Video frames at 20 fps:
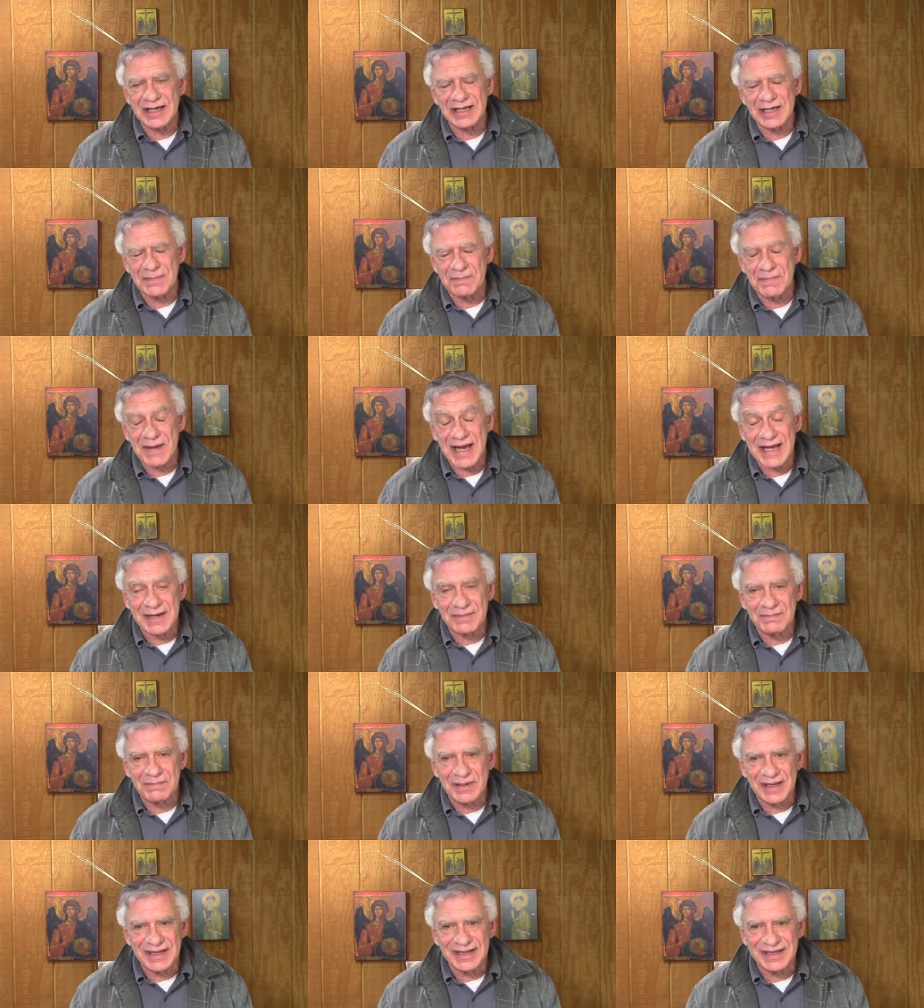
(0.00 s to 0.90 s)

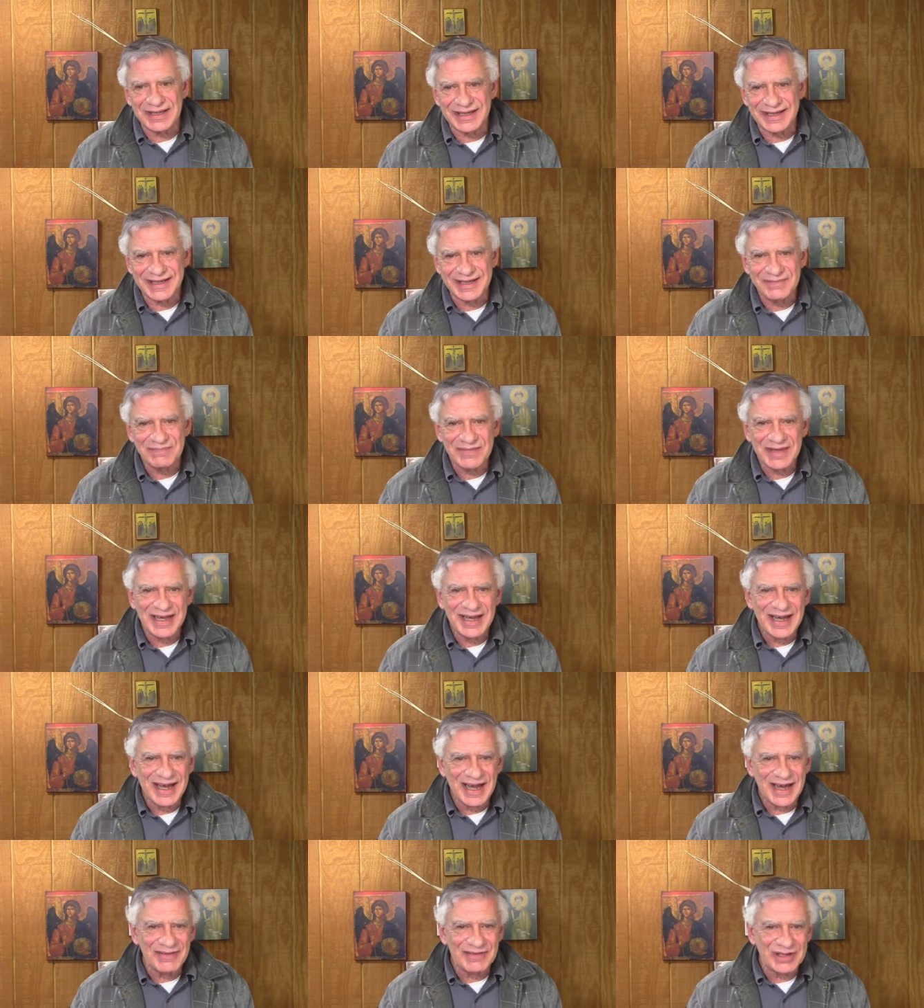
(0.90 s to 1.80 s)
incompatibility
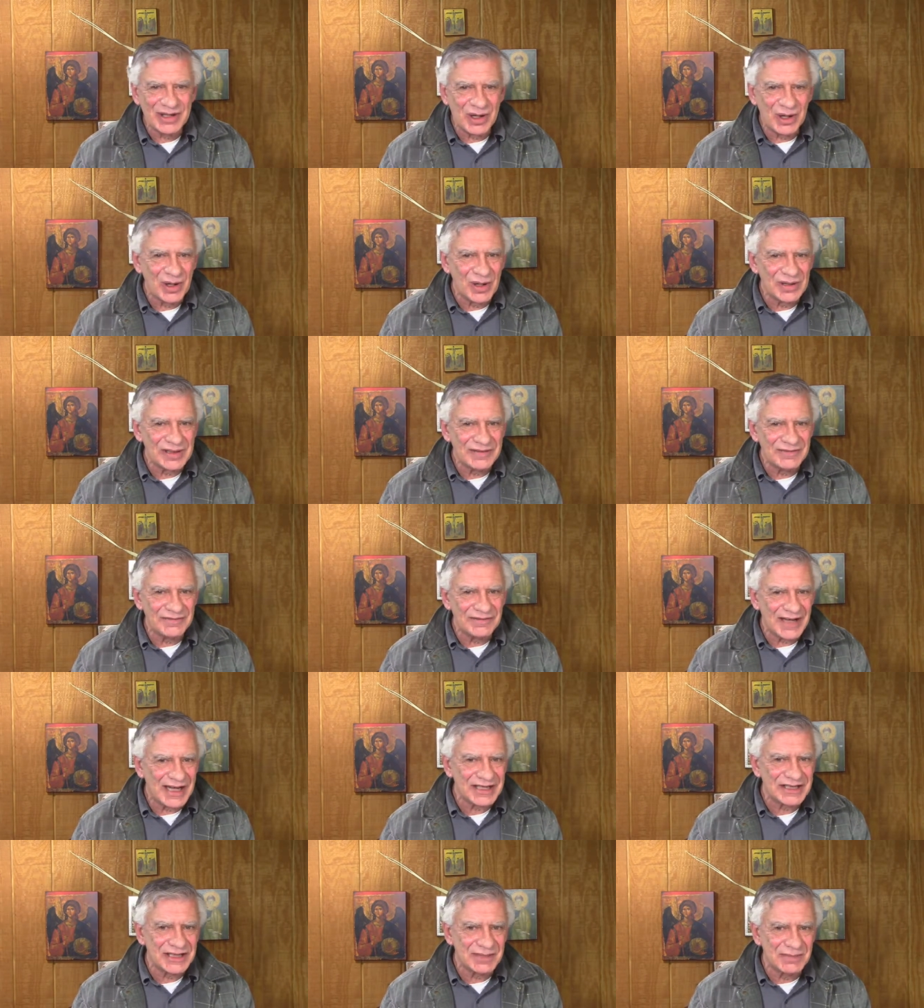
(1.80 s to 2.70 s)
of the old
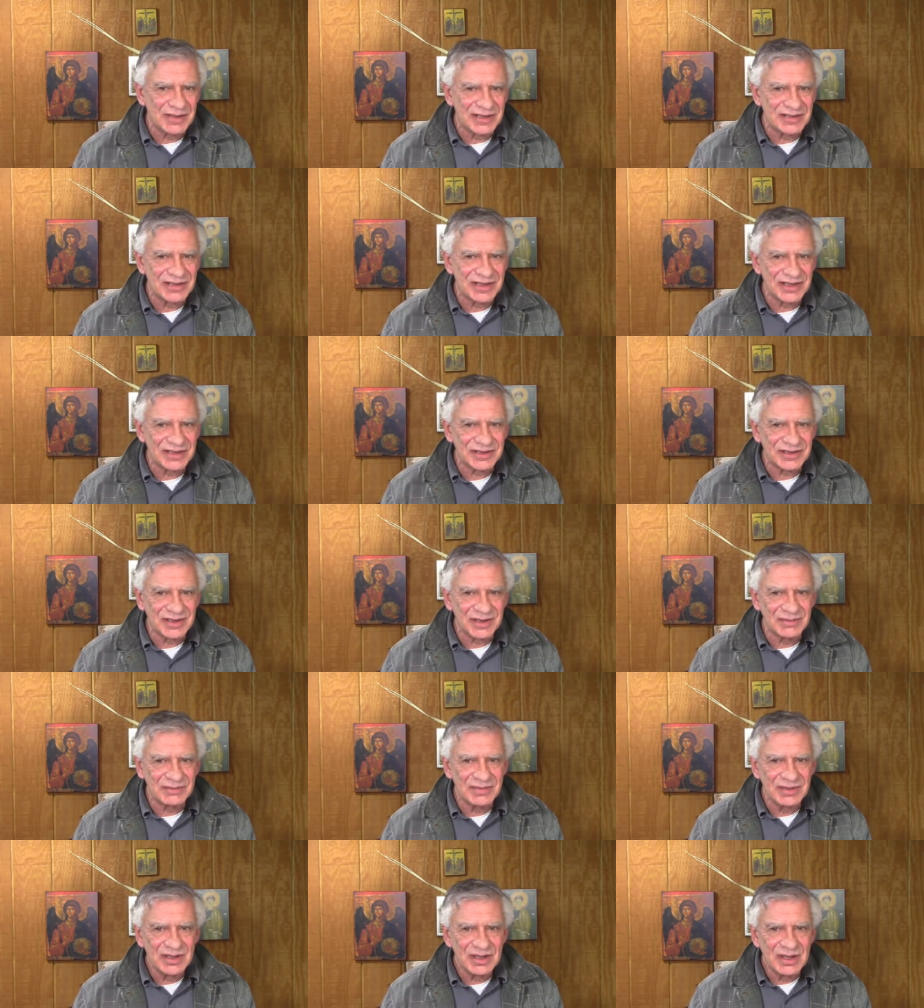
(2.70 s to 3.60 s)
and flexible
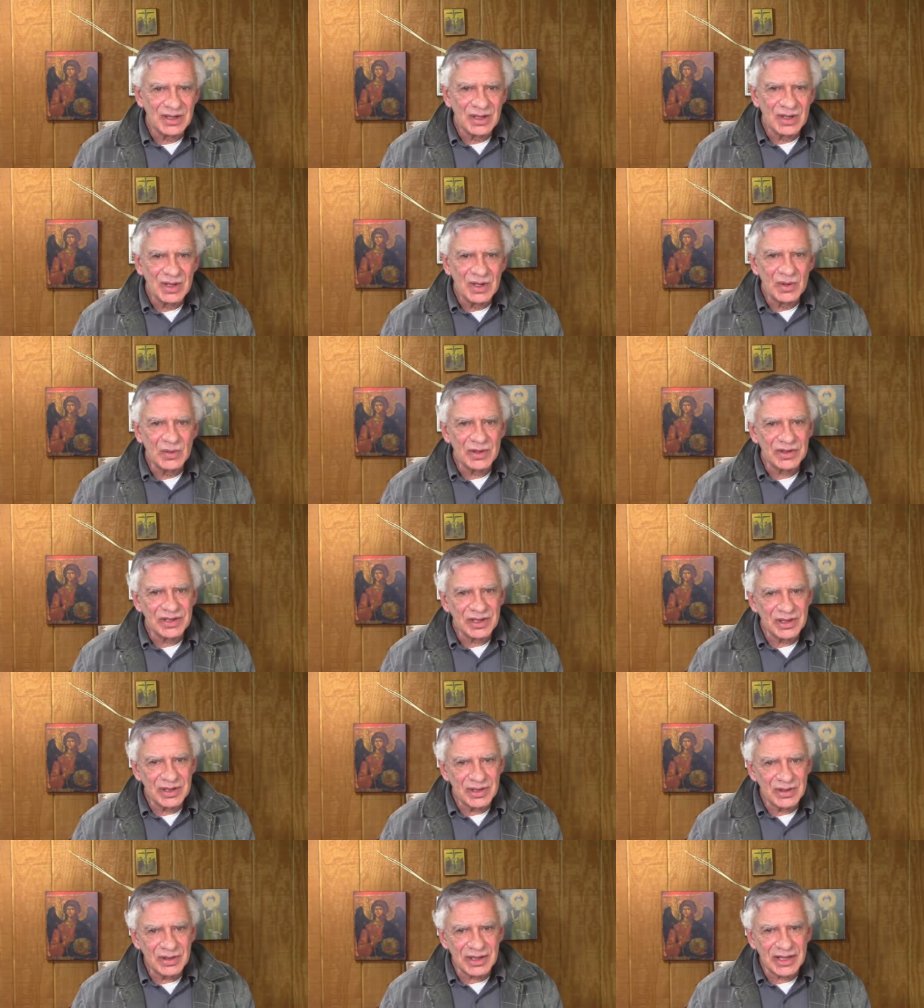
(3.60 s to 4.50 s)
system
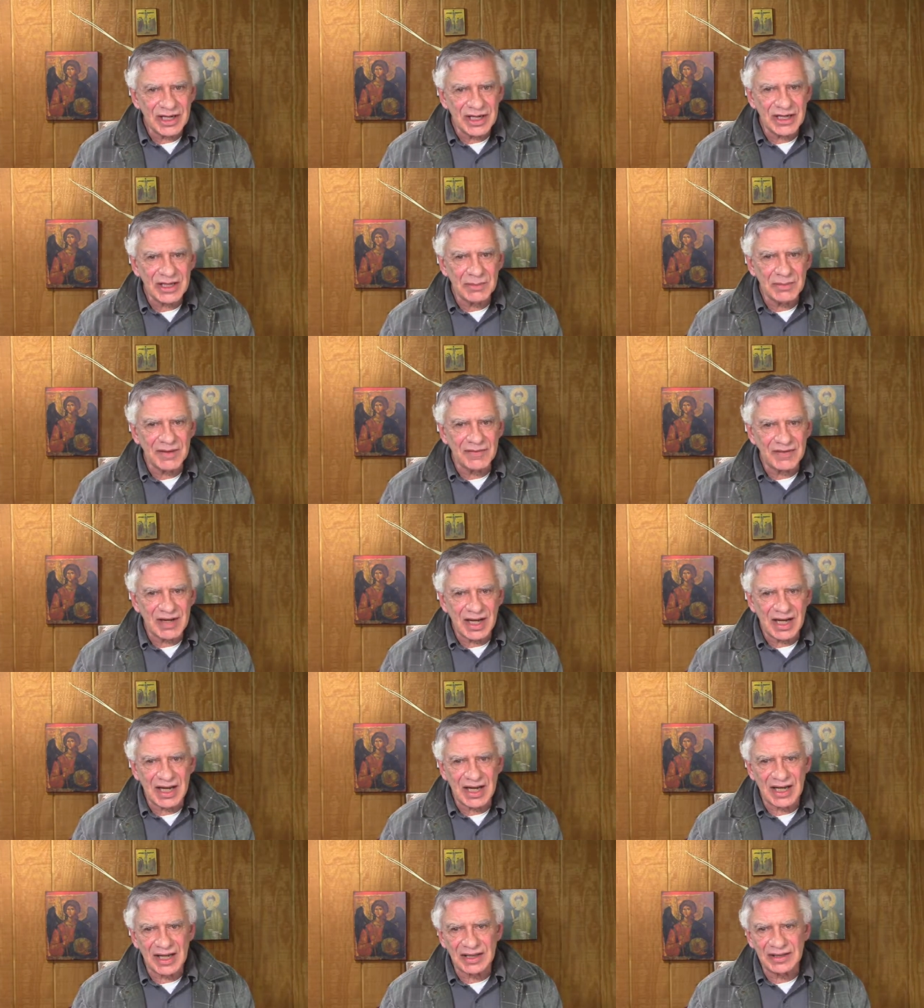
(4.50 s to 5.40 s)
with the new kingdom
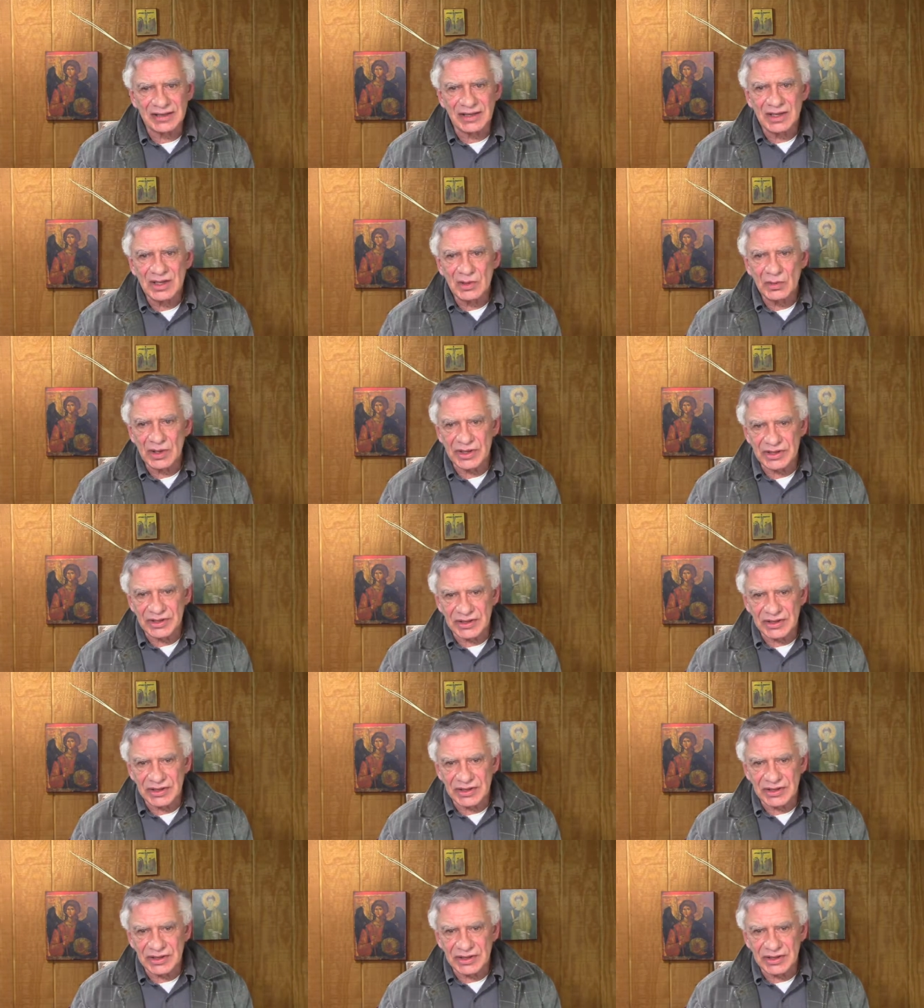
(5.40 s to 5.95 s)
of God,